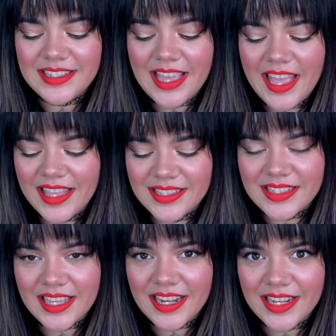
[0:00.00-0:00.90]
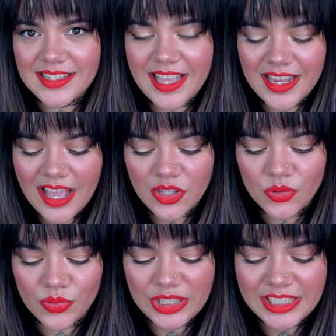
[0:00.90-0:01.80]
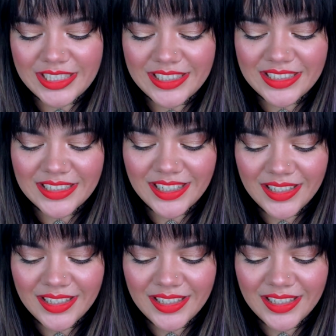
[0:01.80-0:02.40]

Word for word: Yes, 10 out of 10, agree.